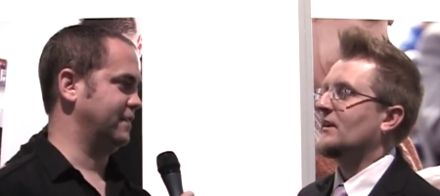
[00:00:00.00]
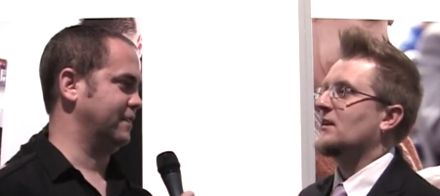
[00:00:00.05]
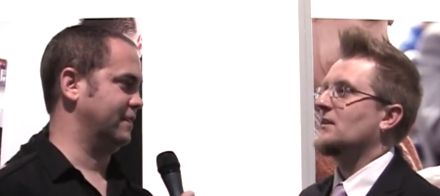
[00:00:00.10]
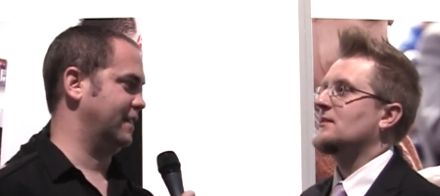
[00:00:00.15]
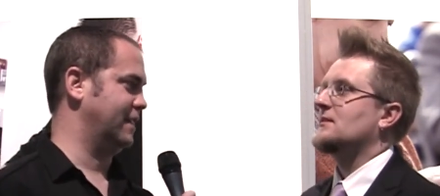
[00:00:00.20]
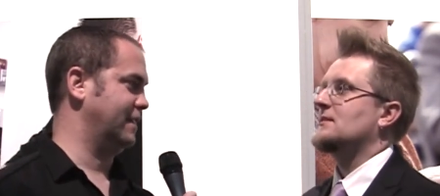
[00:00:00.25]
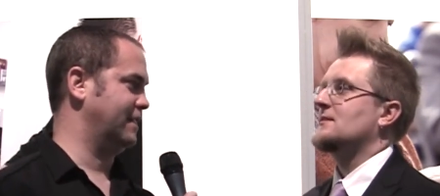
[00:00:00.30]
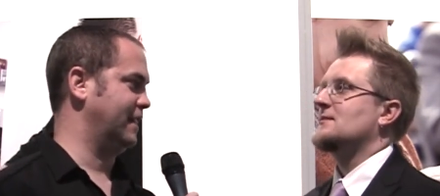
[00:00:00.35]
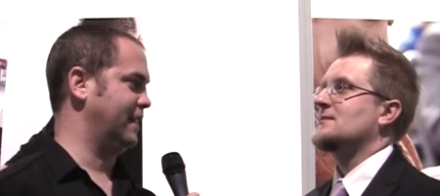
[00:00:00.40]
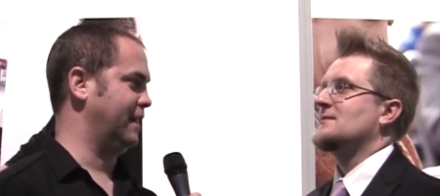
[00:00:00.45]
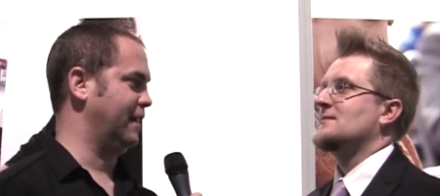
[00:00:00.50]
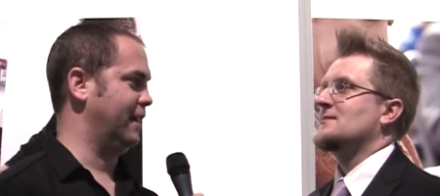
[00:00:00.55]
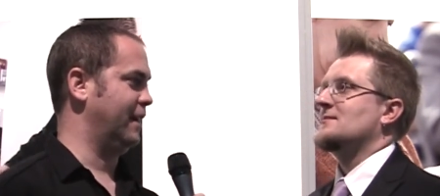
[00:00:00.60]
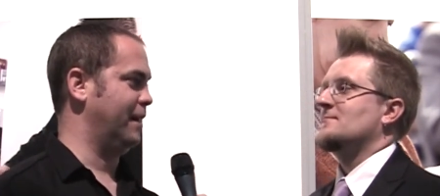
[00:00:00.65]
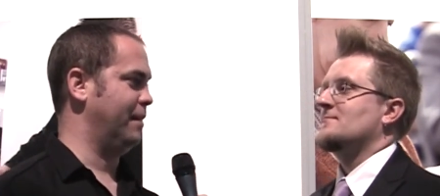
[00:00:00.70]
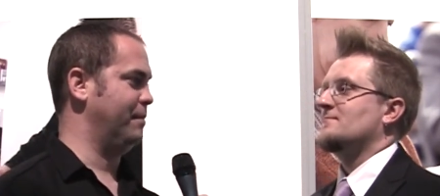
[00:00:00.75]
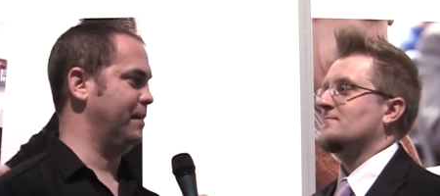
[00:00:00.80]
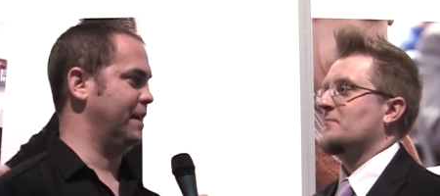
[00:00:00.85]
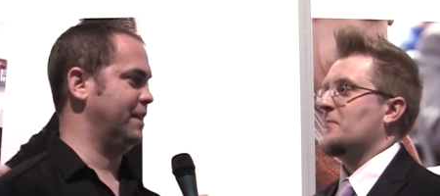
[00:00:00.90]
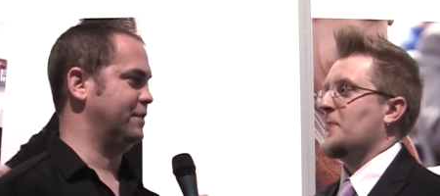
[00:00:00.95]
Speaker 1: Is it going to take a,
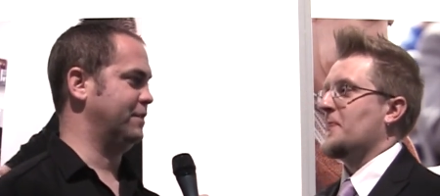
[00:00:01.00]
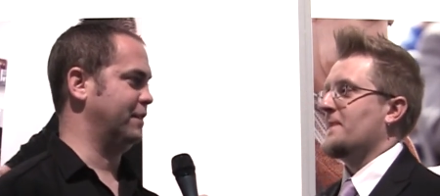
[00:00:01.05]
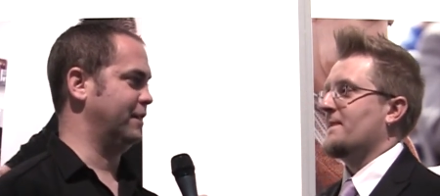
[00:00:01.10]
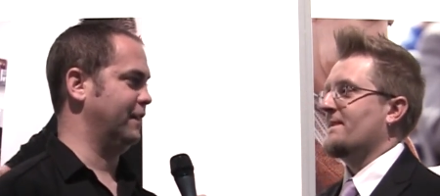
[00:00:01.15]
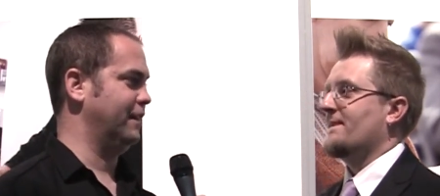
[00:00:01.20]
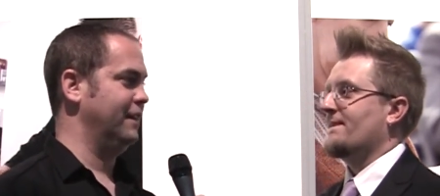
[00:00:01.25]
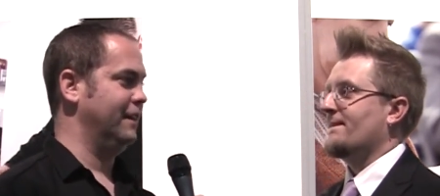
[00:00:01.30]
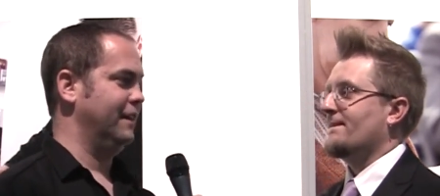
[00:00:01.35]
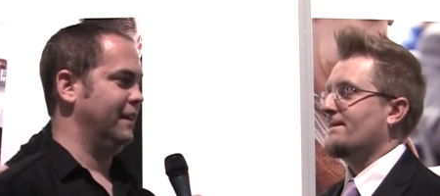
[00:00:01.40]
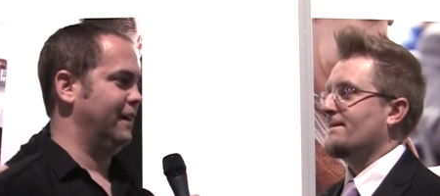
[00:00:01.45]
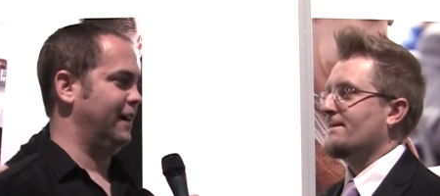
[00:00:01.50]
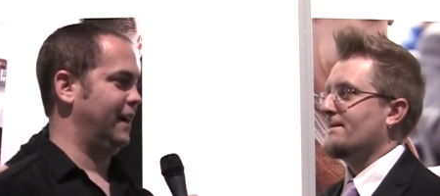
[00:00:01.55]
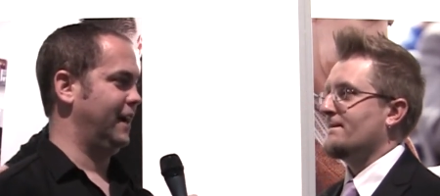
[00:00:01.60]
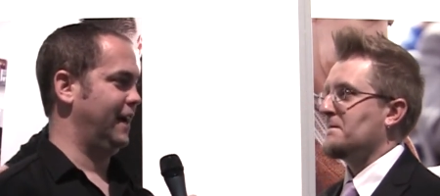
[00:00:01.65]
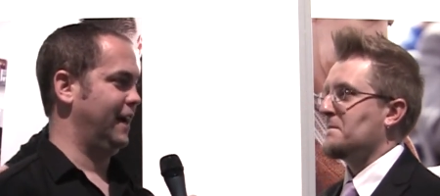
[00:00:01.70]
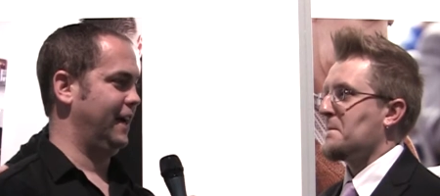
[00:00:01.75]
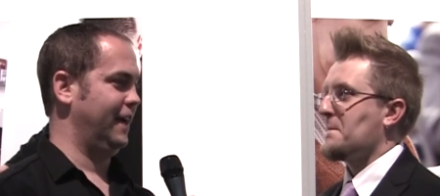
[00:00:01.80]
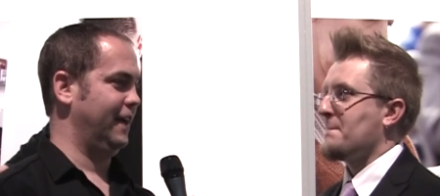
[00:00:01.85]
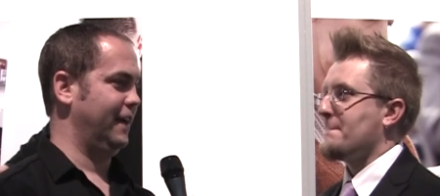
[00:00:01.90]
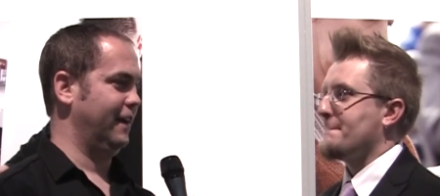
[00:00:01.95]
a major uh,
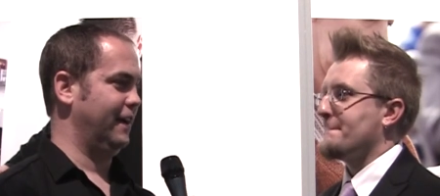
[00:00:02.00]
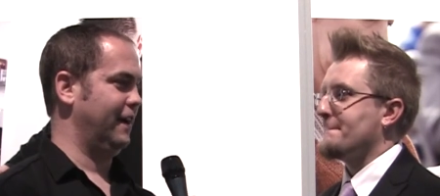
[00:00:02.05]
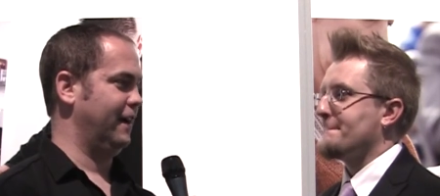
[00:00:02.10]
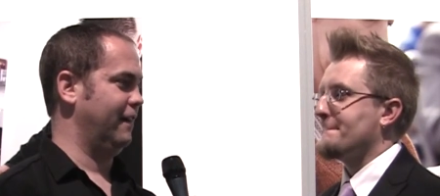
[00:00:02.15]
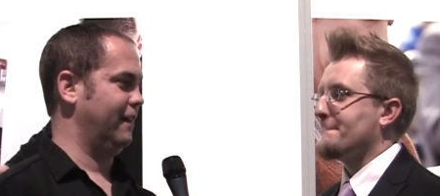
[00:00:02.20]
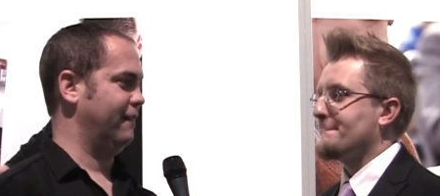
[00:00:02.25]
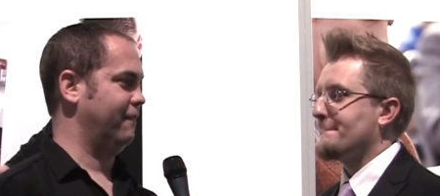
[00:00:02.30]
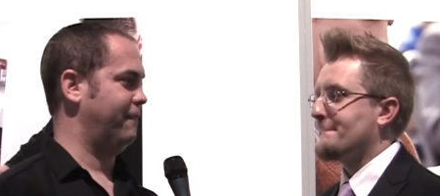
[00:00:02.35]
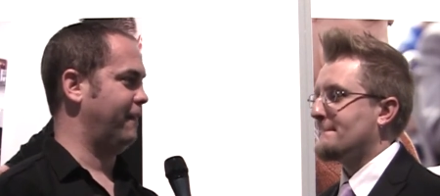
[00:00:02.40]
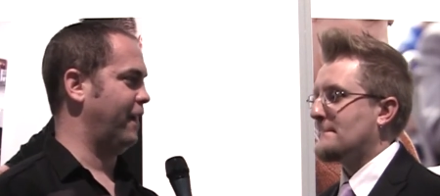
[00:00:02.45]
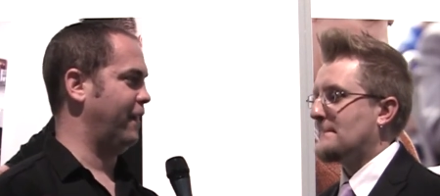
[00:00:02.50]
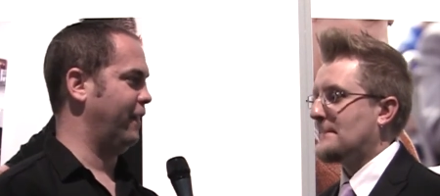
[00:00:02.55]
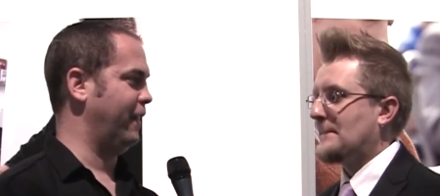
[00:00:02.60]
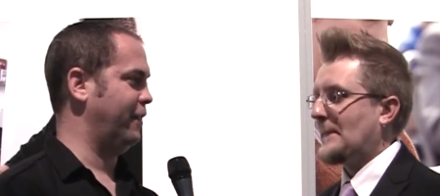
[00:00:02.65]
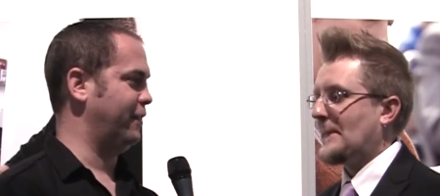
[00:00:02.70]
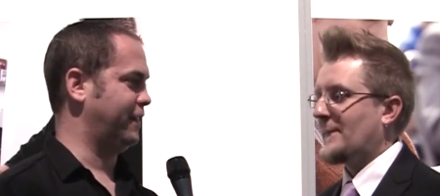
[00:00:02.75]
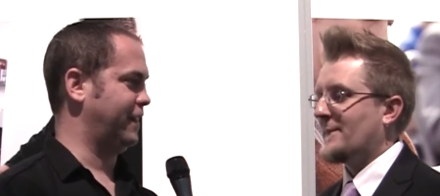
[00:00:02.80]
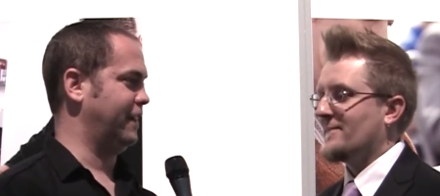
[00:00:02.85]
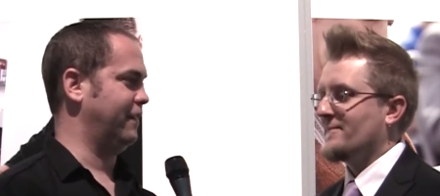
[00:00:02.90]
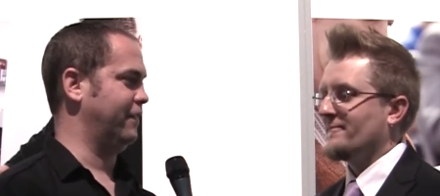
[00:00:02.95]
uh,
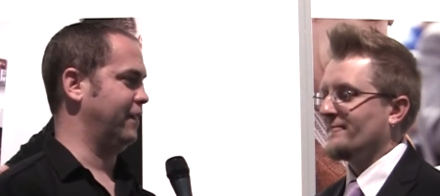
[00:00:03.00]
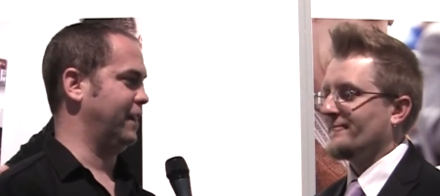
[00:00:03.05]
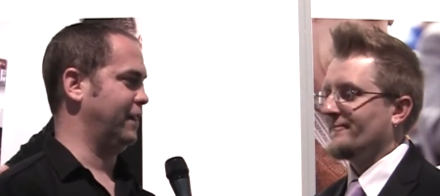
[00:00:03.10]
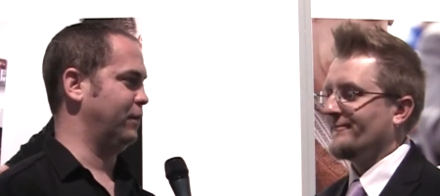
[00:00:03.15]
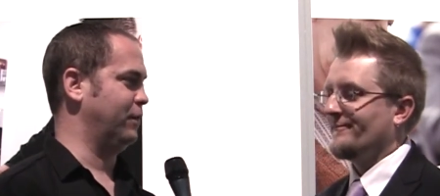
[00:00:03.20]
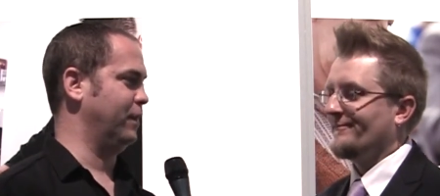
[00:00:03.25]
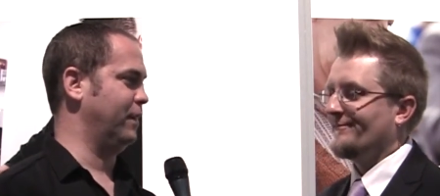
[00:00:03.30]
fallout, kind of like the